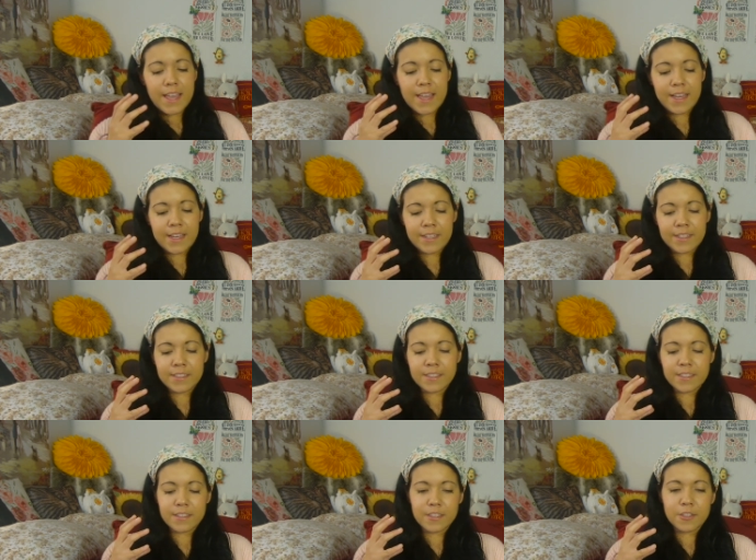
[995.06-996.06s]

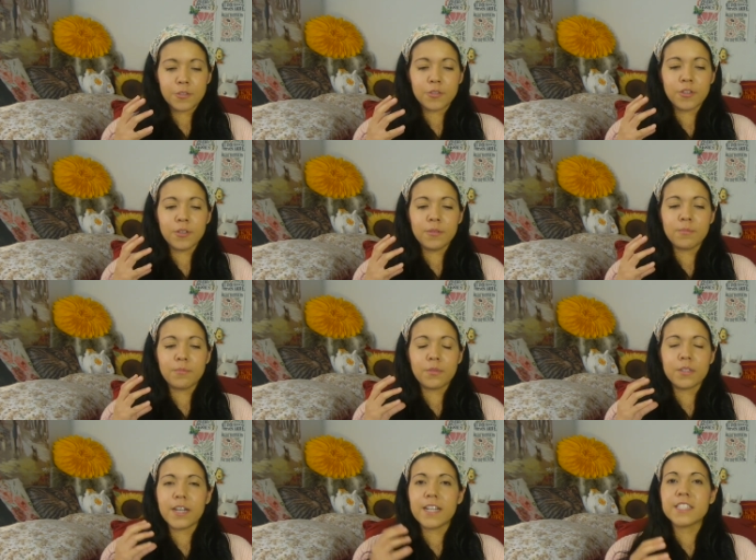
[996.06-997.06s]
And the Lord
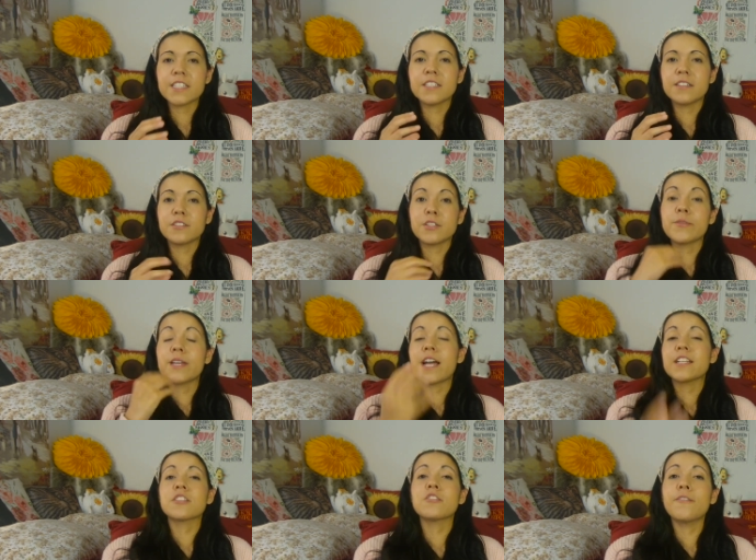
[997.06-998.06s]
blessed, so we
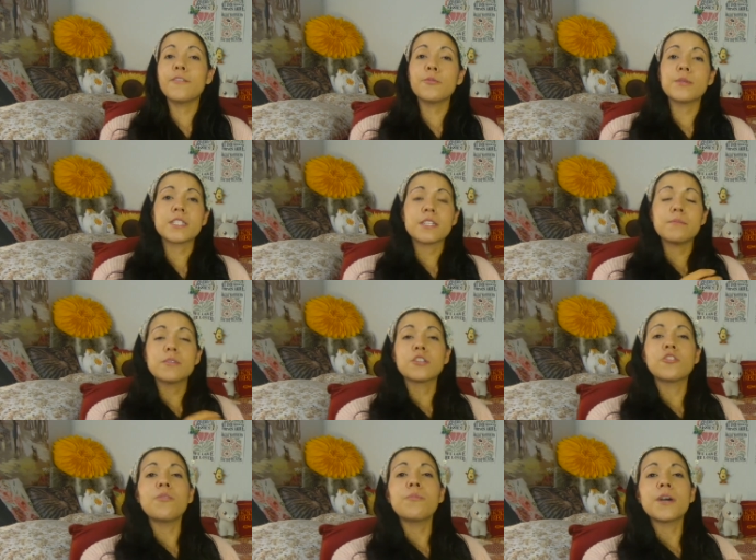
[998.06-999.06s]
asked the Lord for wisdom.
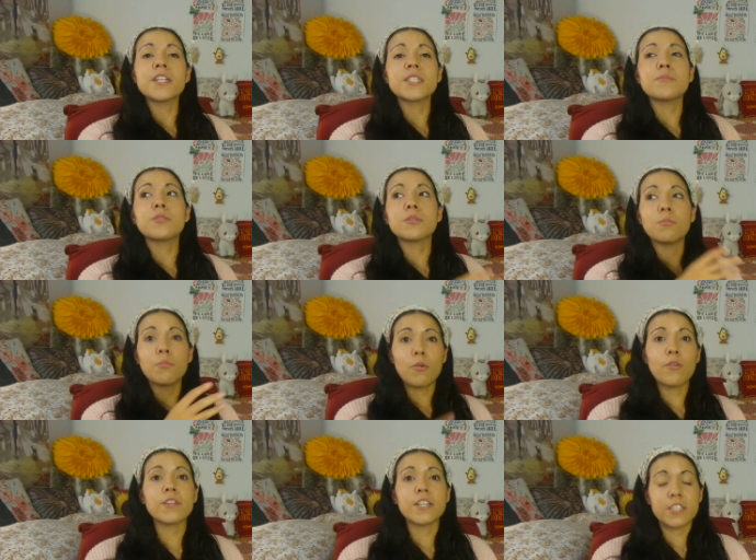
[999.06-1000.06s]
The Lord blessed him with
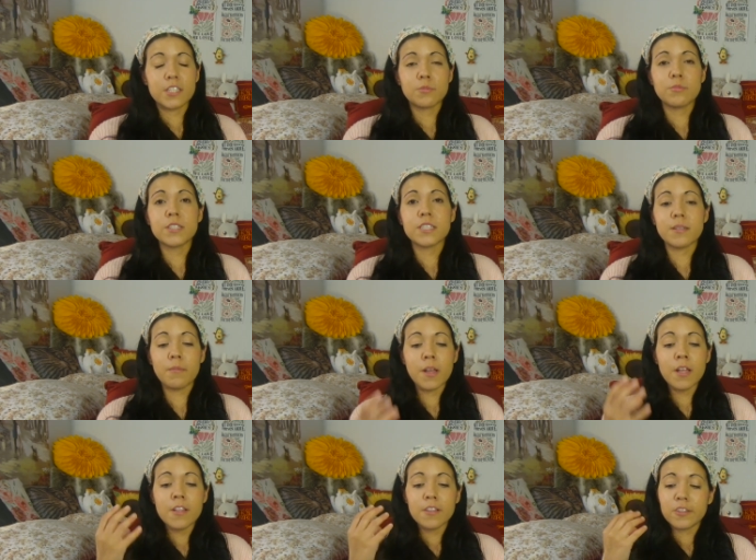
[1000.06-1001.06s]
more than just wisdom.
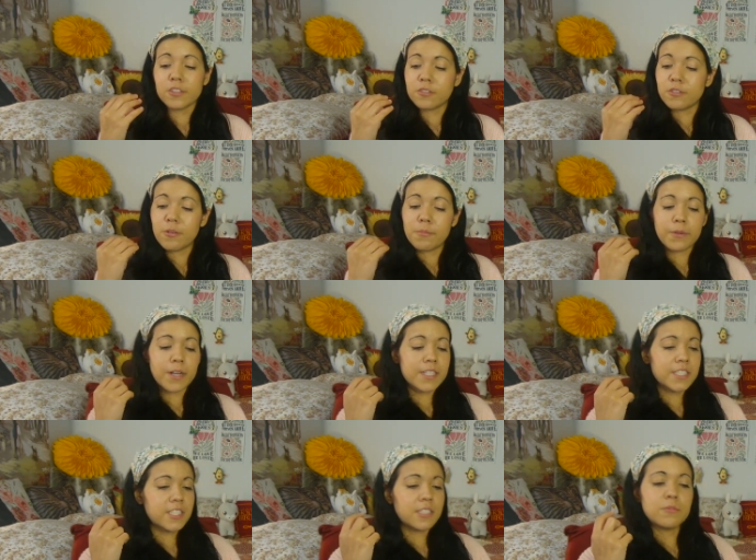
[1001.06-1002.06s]
The Lord
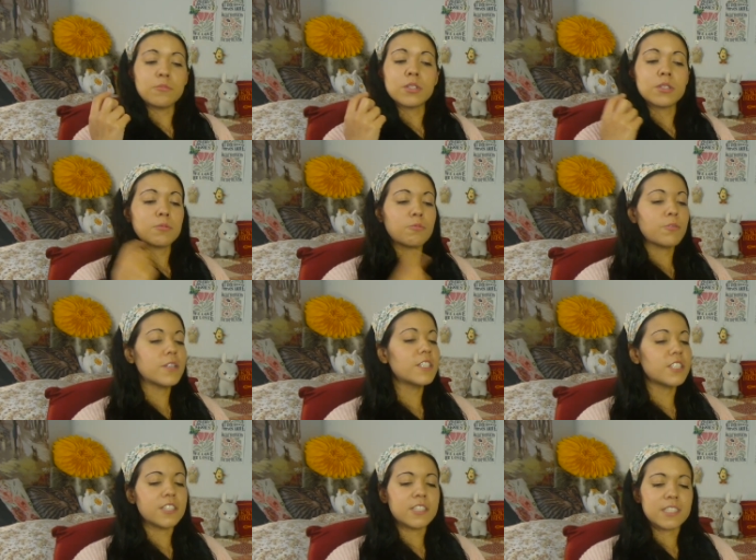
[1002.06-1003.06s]
blessed him with
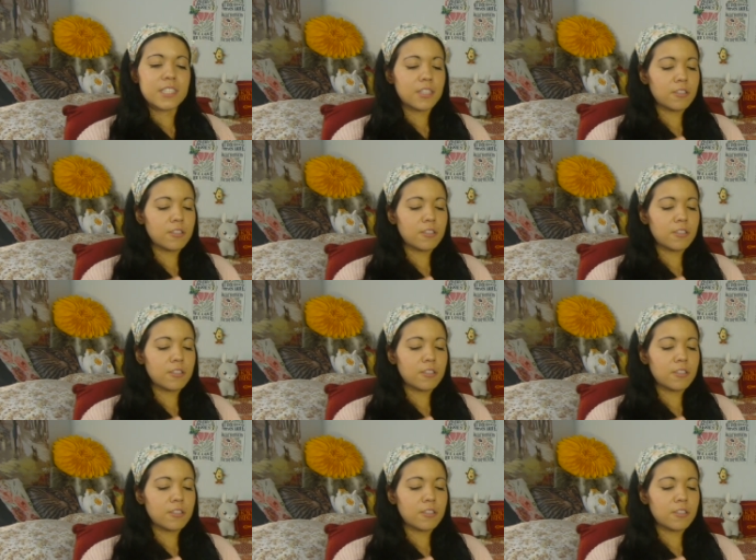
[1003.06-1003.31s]
riches.